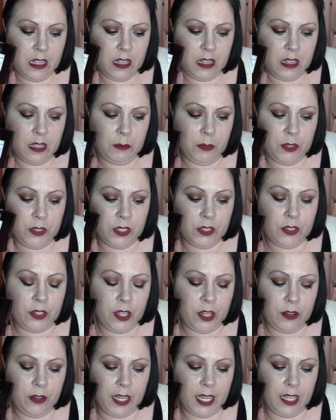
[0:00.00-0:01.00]
the music
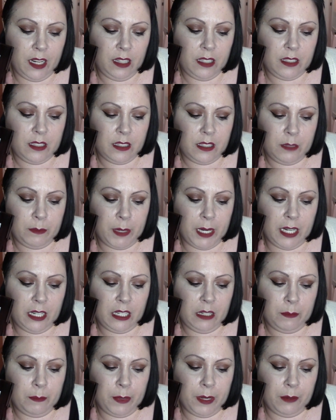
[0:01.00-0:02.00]
studio candle is
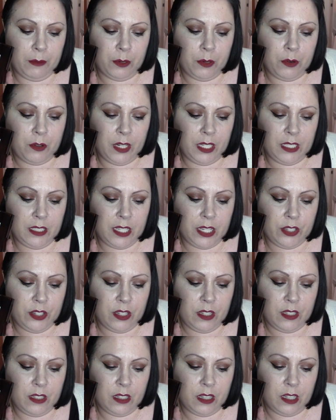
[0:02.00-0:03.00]
inspired by recording
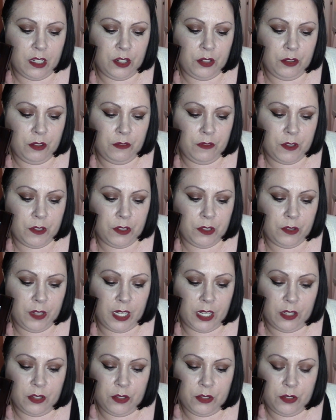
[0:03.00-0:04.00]
sessions on Truffaut
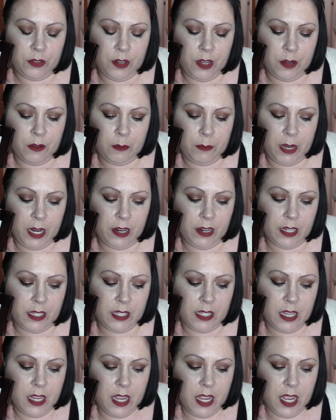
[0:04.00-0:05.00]
Street in a studio in
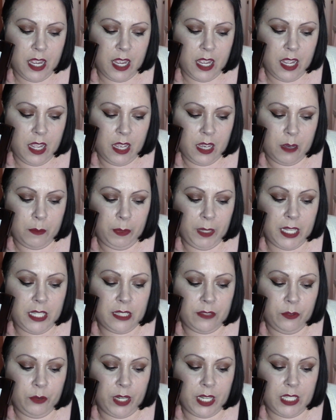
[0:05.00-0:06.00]
Paris. A place
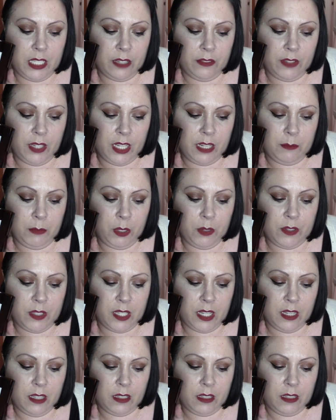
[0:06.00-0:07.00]
of creativity and
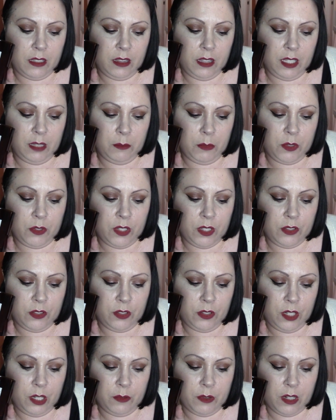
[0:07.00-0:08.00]
music, the music
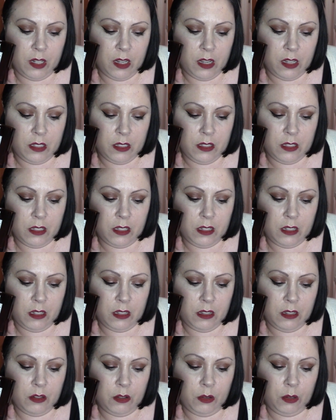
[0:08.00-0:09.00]
studio recalls
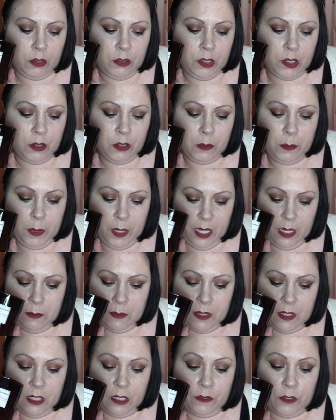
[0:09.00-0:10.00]
old oak
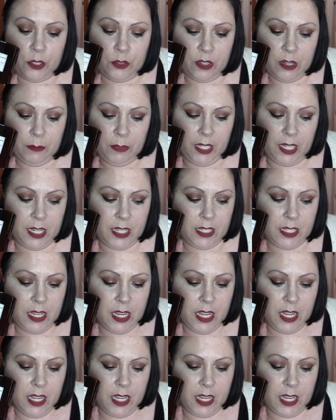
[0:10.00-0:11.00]
beams, silver drum kits,
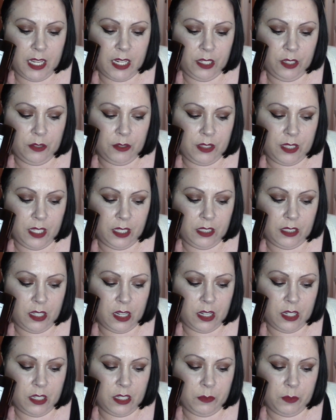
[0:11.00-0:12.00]
and acoustic
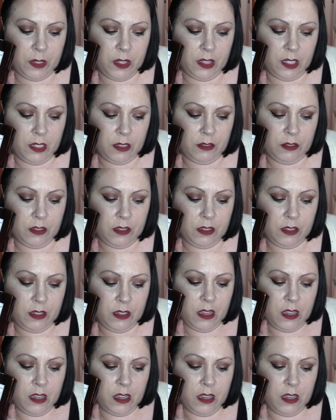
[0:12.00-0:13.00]
guitars with notes
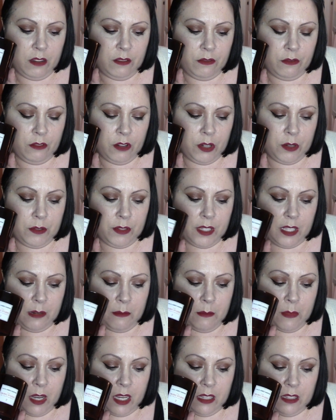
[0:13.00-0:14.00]
of rose
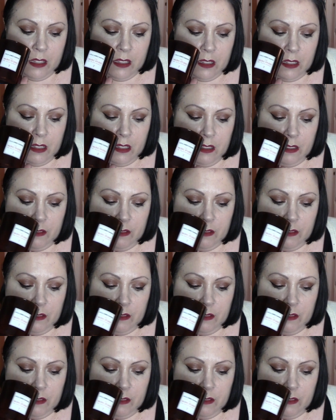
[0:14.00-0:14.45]
and musk.